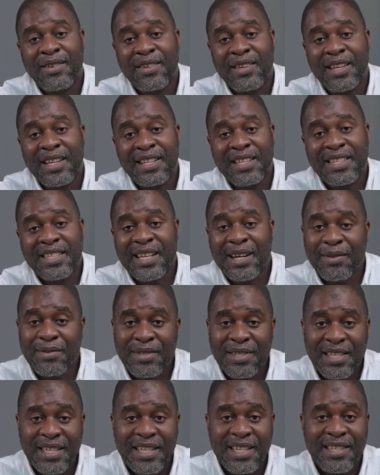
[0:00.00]
it
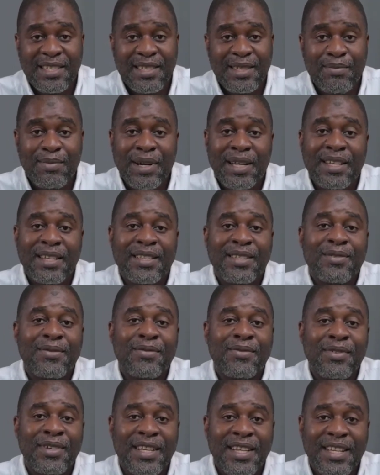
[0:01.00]
sounds easy, but it's
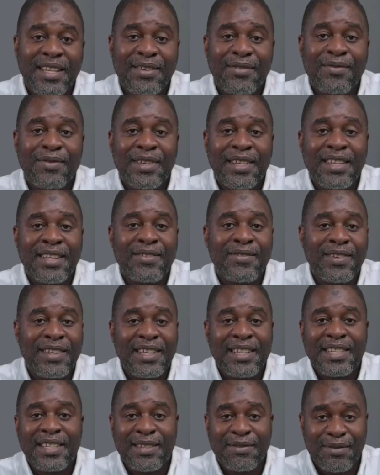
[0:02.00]
really, really,
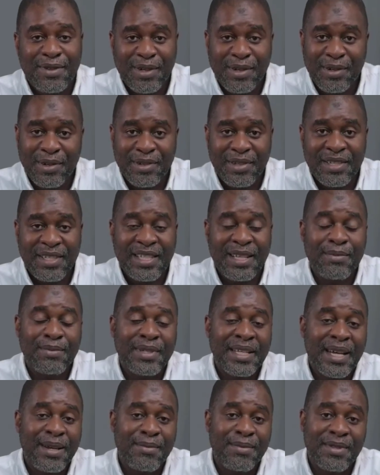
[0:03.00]
really difficult.
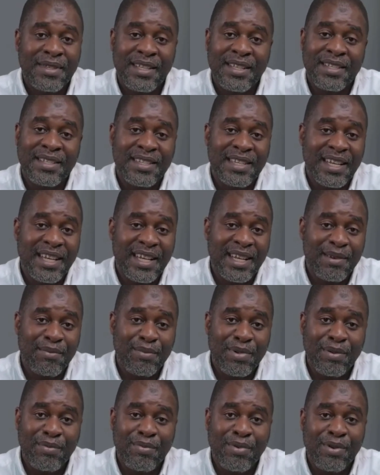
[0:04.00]
Sometimes it's taken
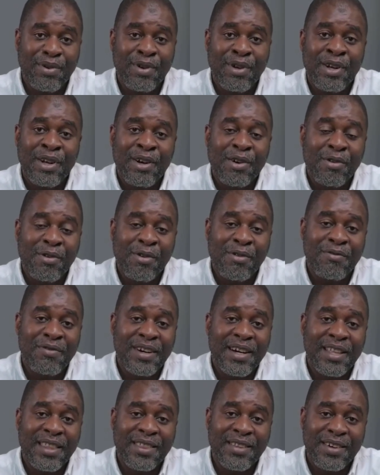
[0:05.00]
people
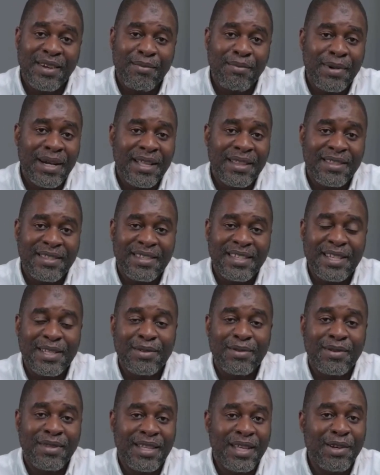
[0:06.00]
over 3 months
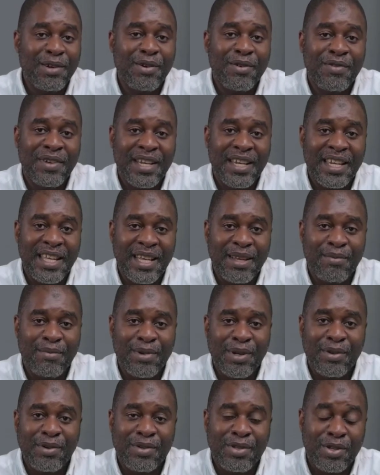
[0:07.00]
just to think of a name,
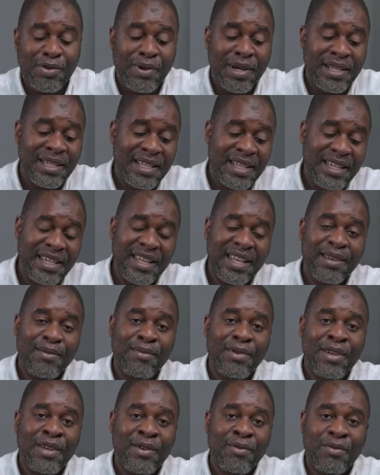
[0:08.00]
because you want a
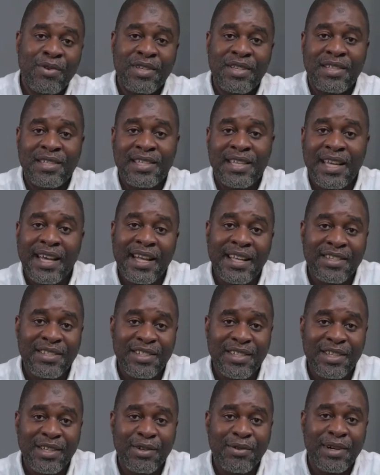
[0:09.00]
name which is
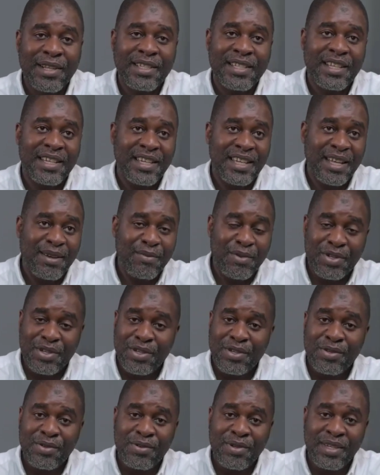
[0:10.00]
catchy, you want a name which
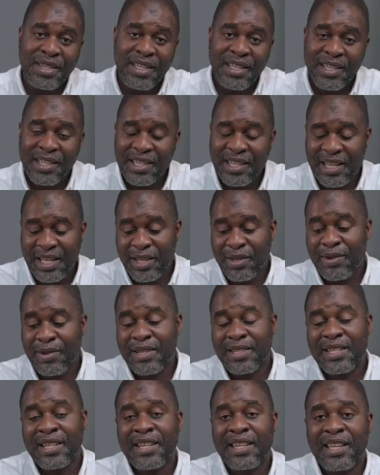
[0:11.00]
is unique, and you
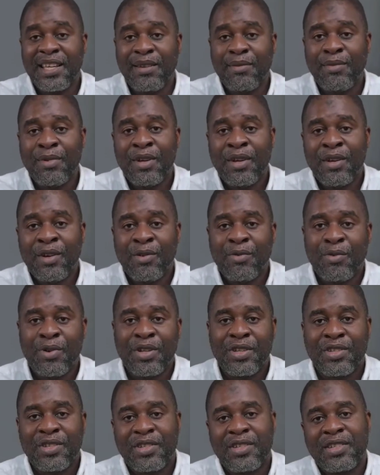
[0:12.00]
want a name
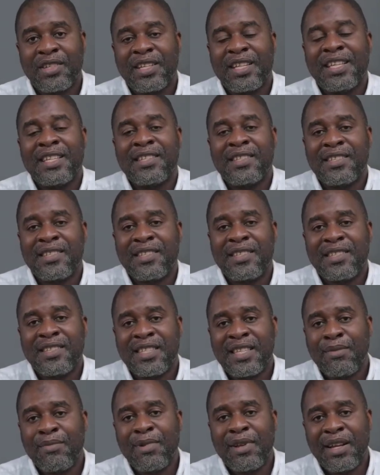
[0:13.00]
which is
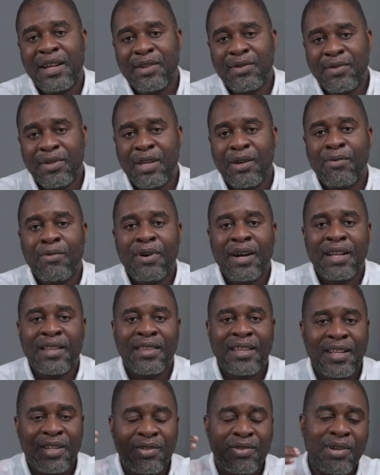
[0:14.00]
similar to the one
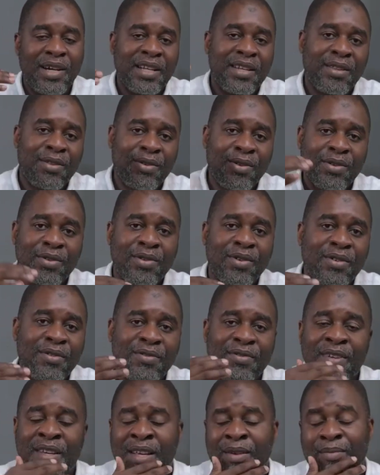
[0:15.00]
that you had thought
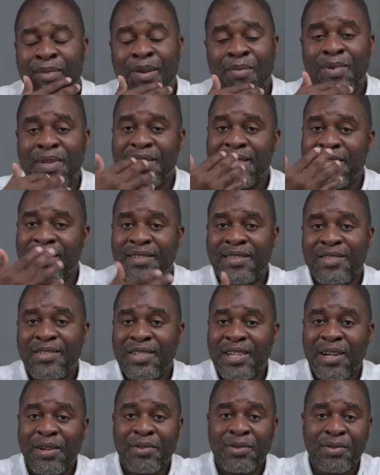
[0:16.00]
of, maybe since
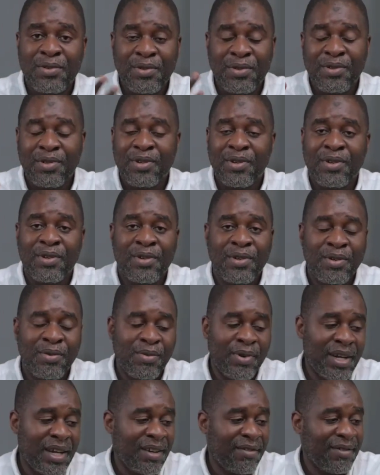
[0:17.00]
childhood or
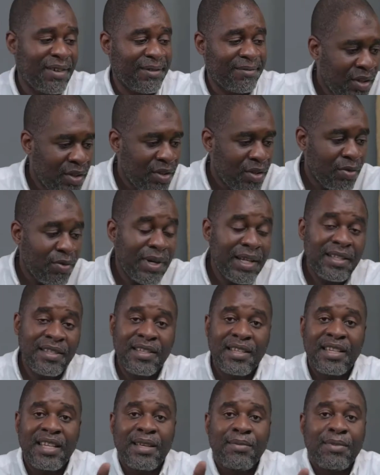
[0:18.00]
wherever. So once
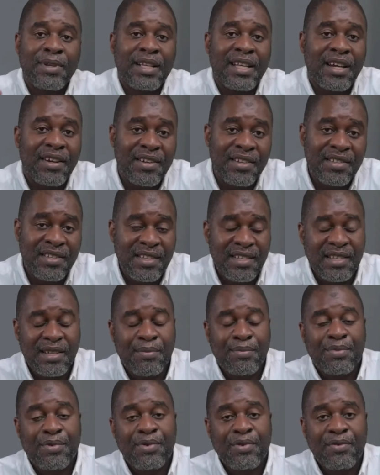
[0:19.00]
the name clearance is
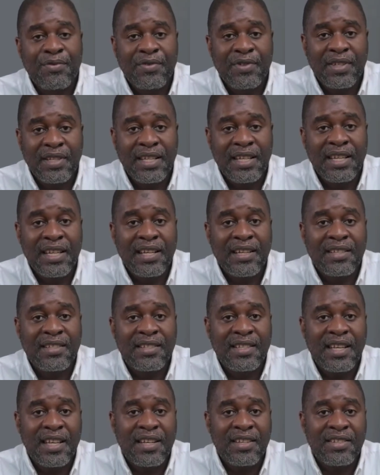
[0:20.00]
approved, the next
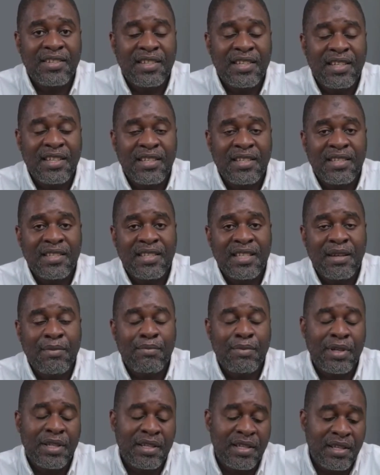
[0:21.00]
stage is
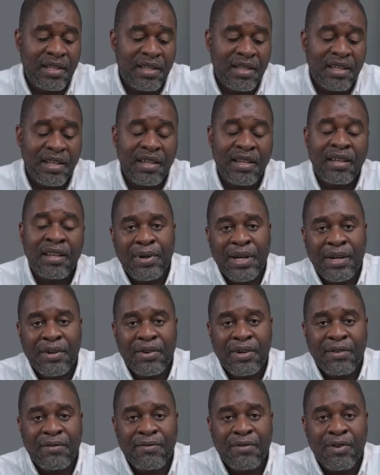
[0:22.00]
submitting the
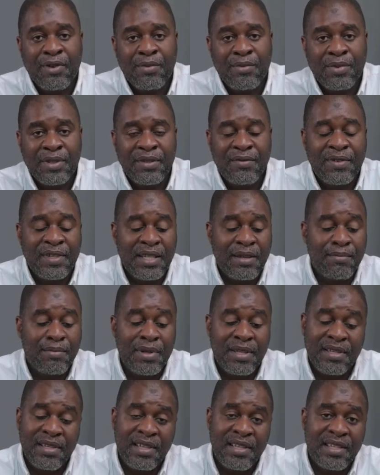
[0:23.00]
PACRA forms. If it's a
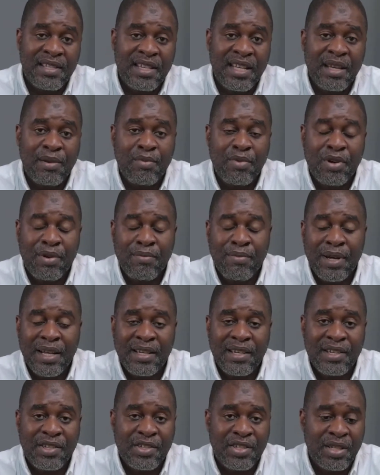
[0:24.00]
business name or a
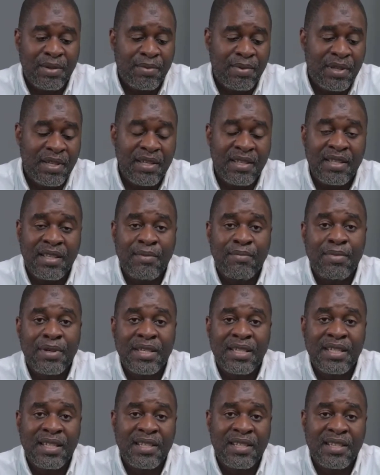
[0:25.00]
partnership, there's the
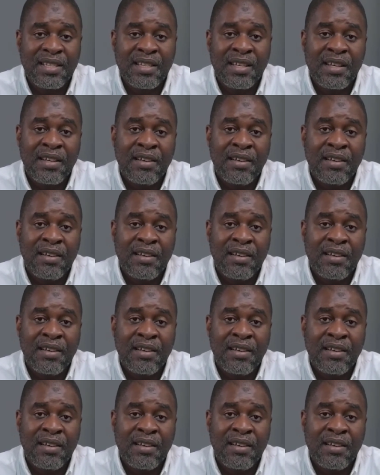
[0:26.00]
business